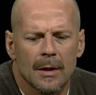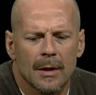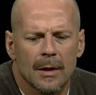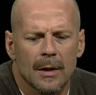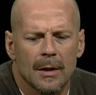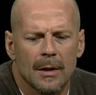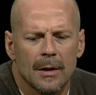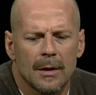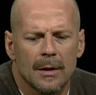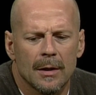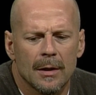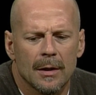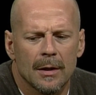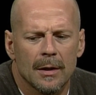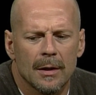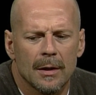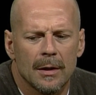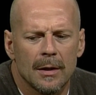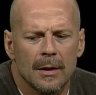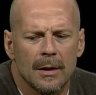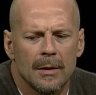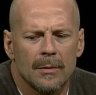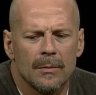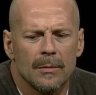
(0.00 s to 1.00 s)
and uh,
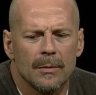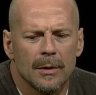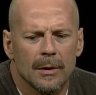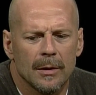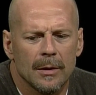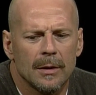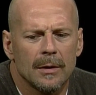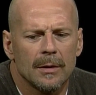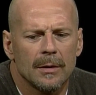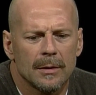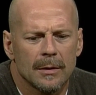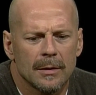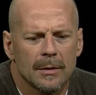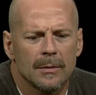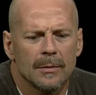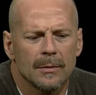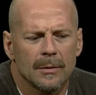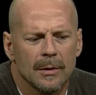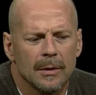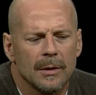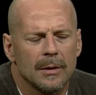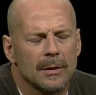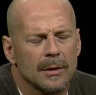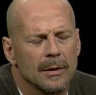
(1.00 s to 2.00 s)
it really
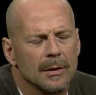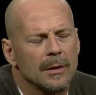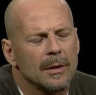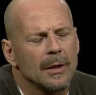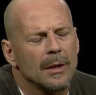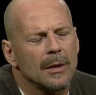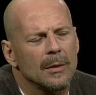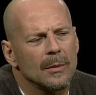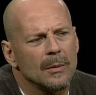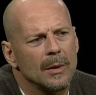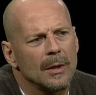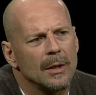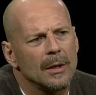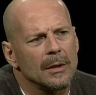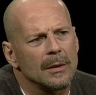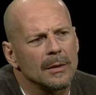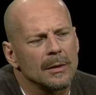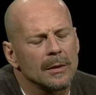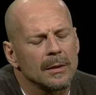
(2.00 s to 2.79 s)
really turned out well,